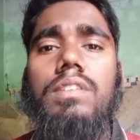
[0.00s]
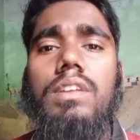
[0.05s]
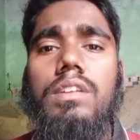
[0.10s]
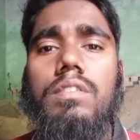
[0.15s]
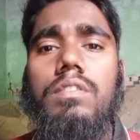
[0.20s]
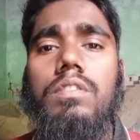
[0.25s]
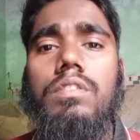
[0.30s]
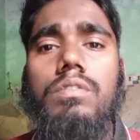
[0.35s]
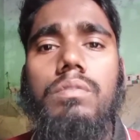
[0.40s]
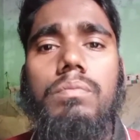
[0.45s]

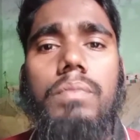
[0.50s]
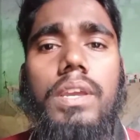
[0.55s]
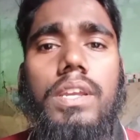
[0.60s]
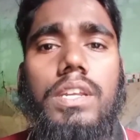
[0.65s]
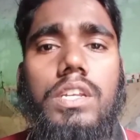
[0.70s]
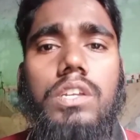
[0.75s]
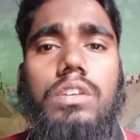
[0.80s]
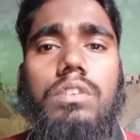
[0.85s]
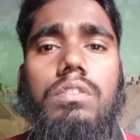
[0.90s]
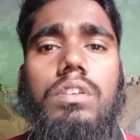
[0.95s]
That's also
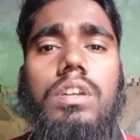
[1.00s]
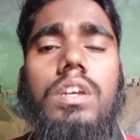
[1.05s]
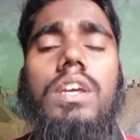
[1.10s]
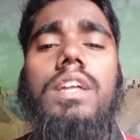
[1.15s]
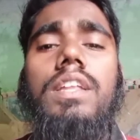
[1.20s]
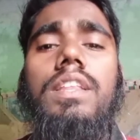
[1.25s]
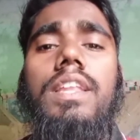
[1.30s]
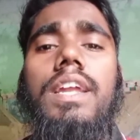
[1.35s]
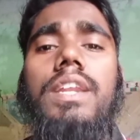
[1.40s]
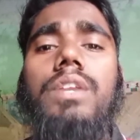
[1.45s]
make sure
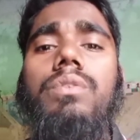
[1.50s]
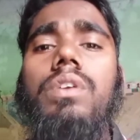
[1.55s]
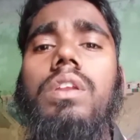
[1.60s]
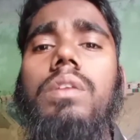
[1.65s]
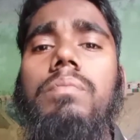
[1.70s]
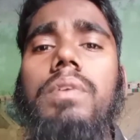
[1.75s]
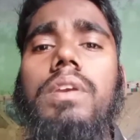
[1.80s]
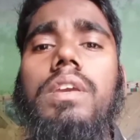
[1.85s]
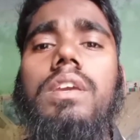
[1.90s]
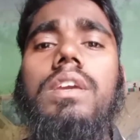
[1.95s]
that
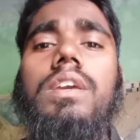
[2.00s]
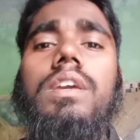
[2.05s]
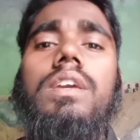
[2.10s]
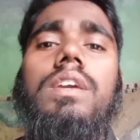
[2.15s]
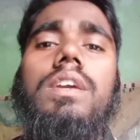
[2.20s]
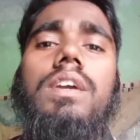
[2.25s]
will be